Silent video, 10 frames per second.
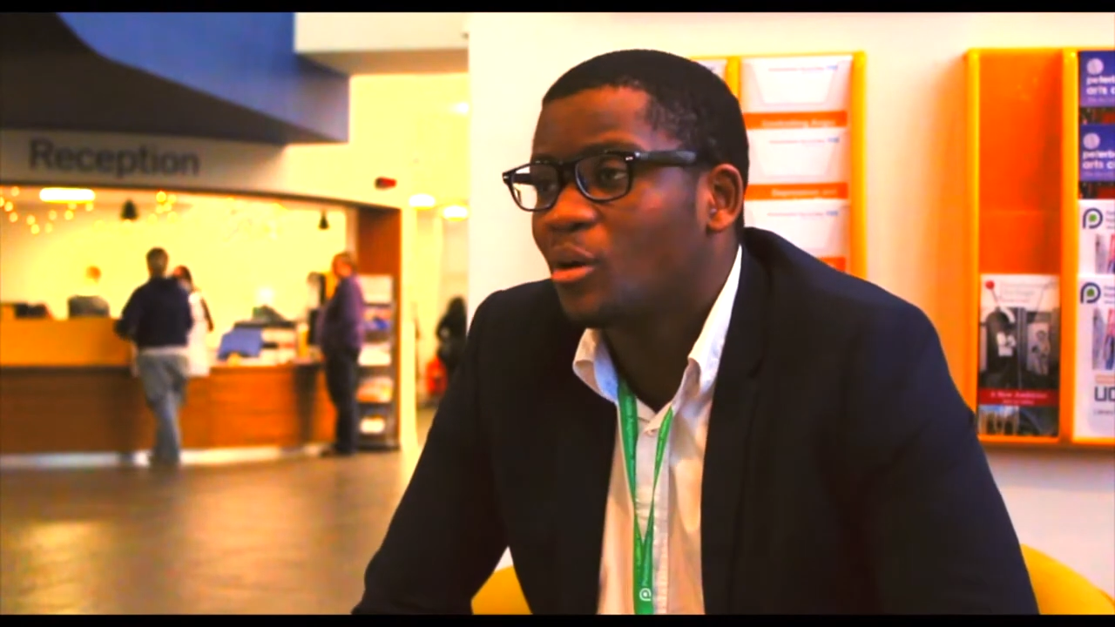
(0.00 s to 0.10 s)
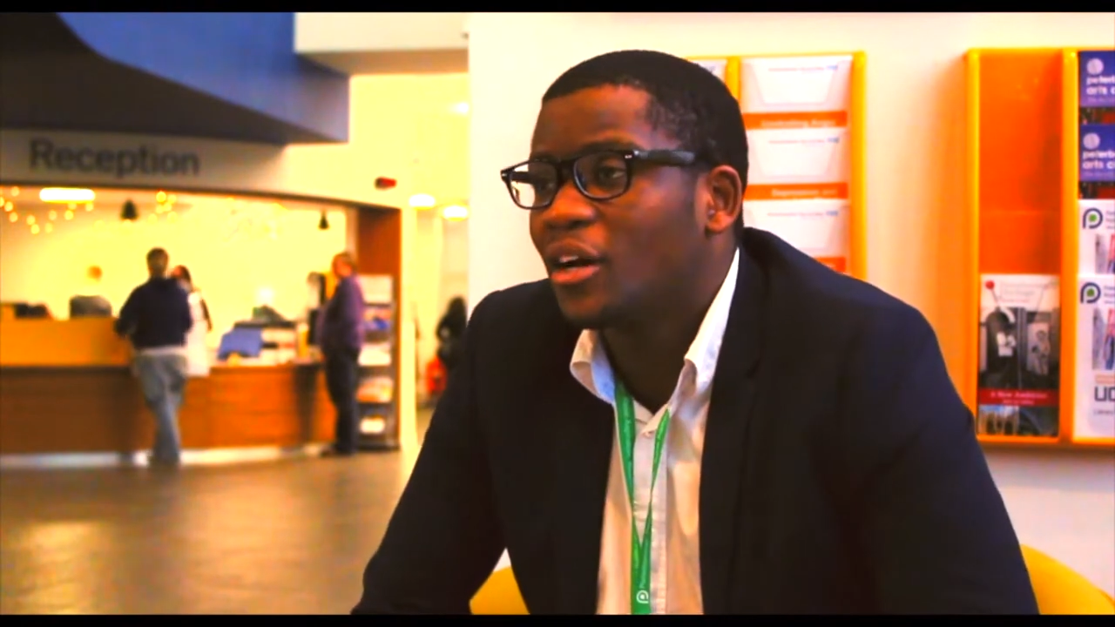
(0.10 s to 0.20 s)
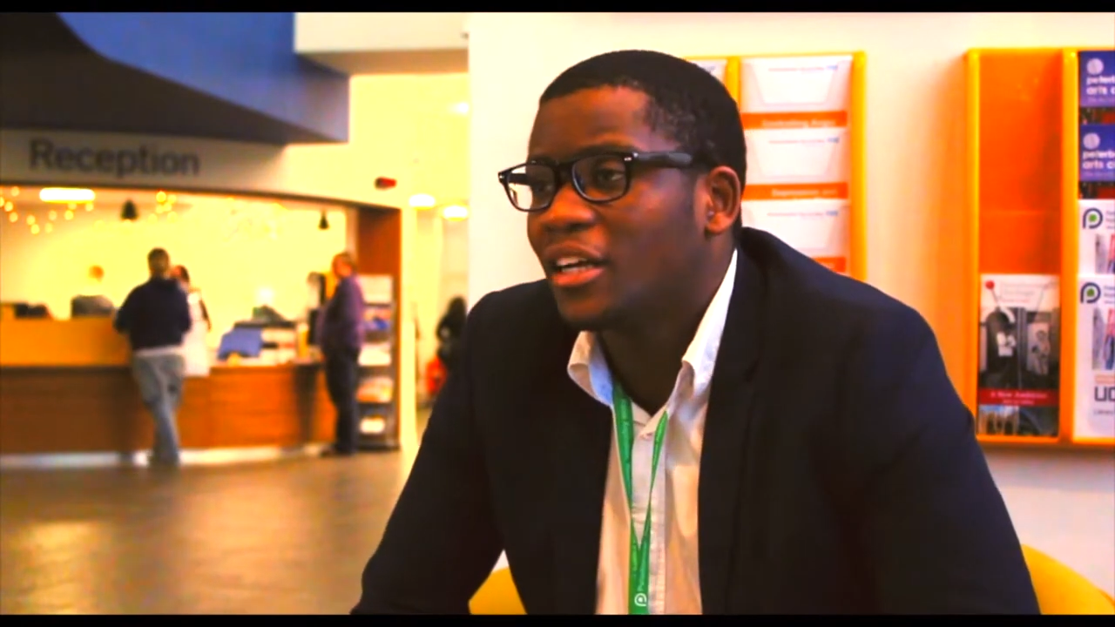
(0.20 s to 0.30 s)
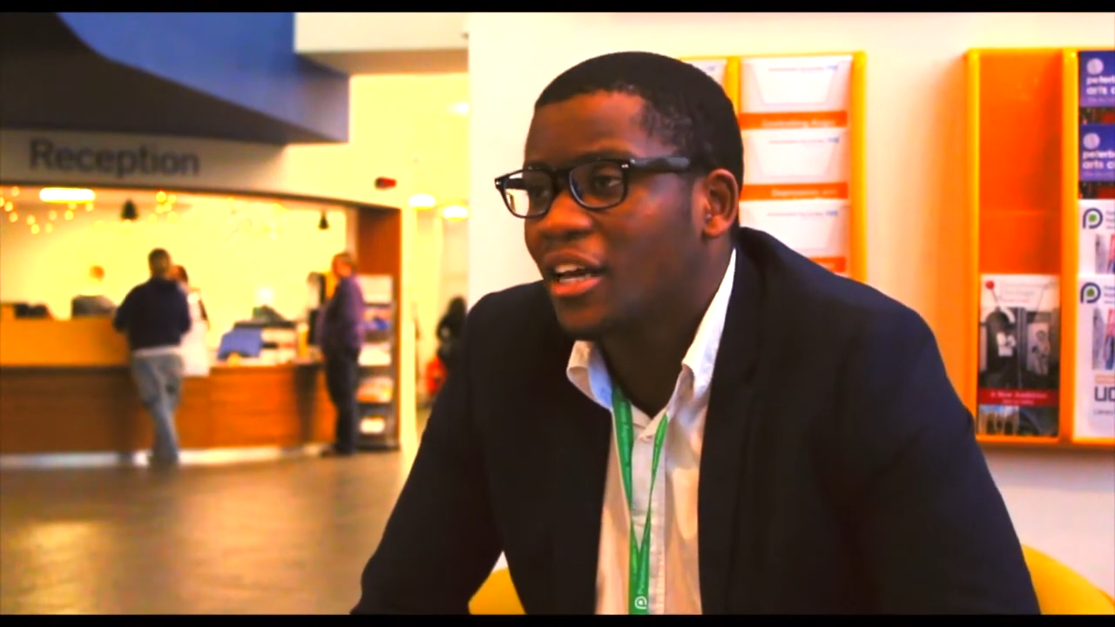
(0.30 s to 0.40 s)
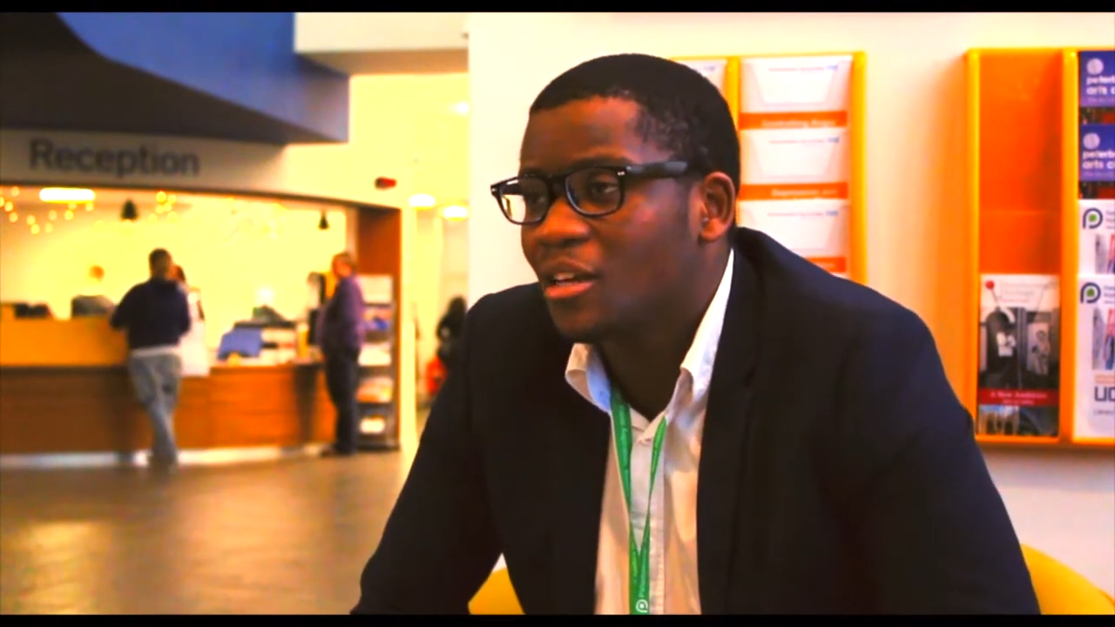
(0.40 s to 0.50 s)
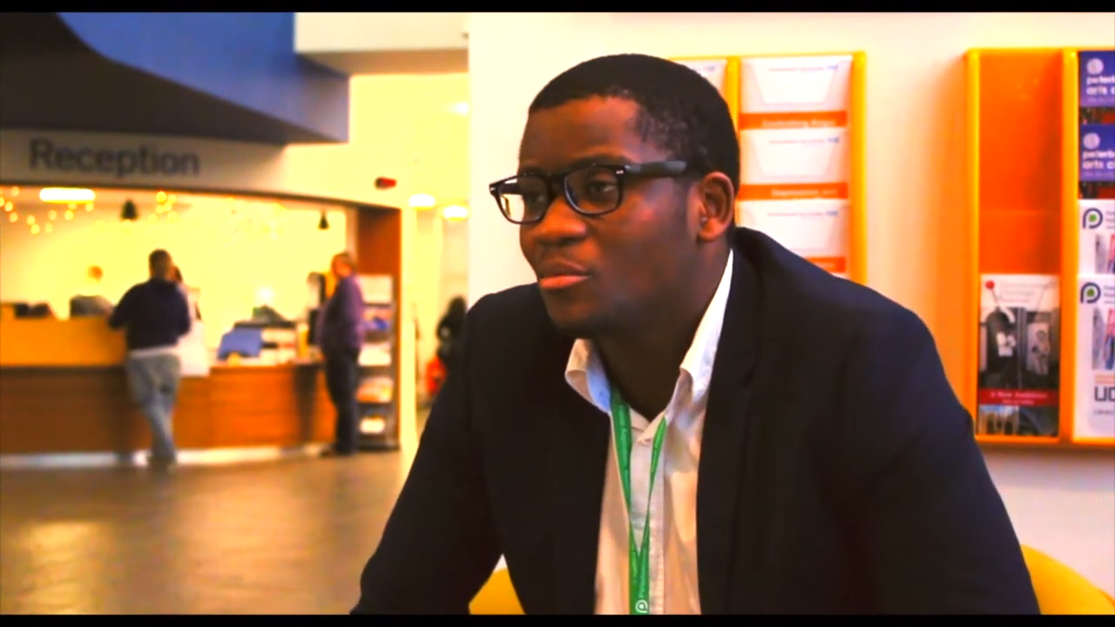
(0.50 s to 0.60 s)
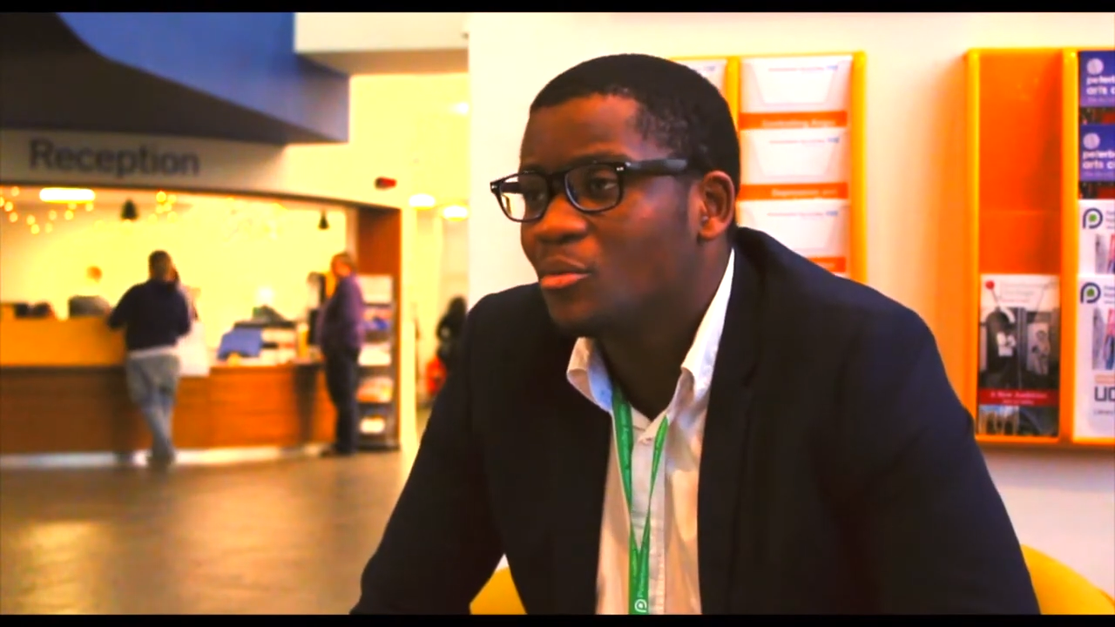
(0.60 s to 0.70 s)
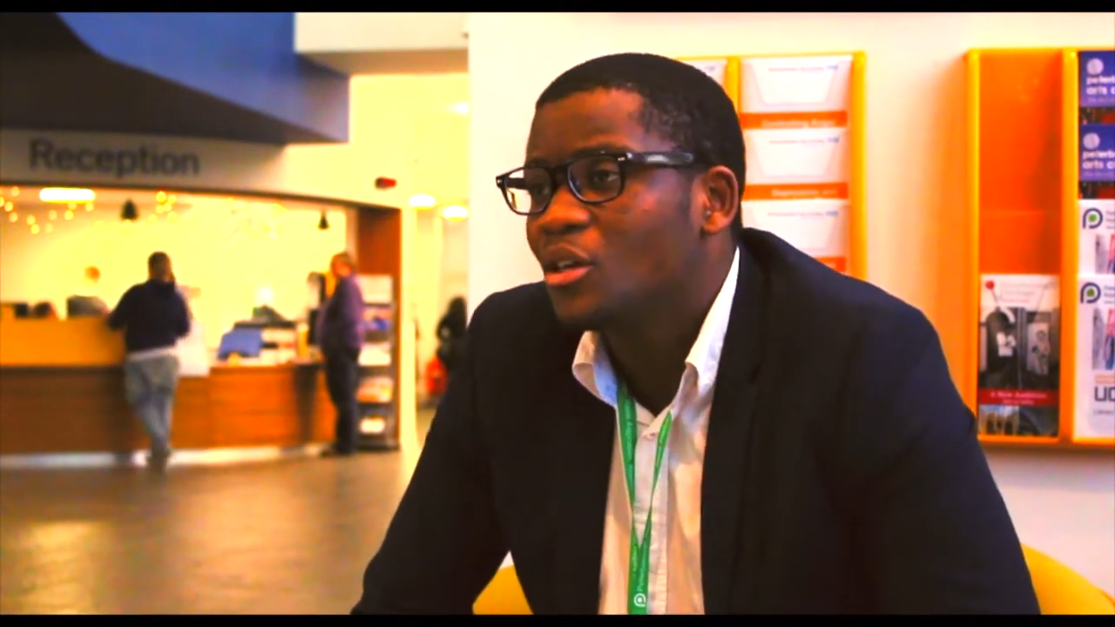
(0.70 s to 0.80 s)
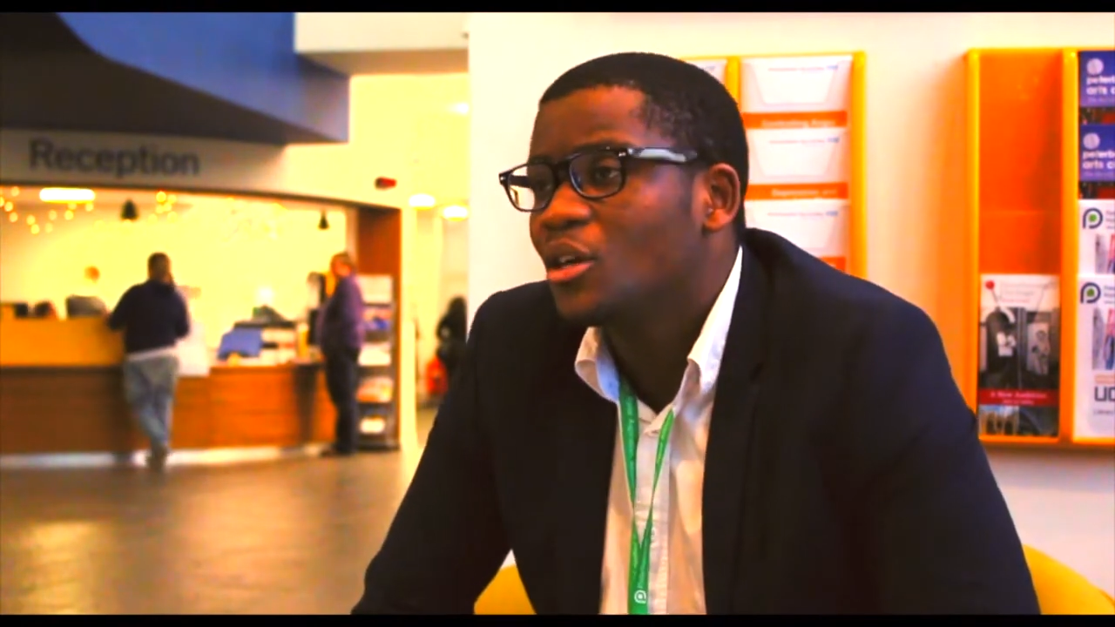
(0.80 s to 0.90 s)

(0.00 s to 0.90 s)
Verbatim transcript: by name.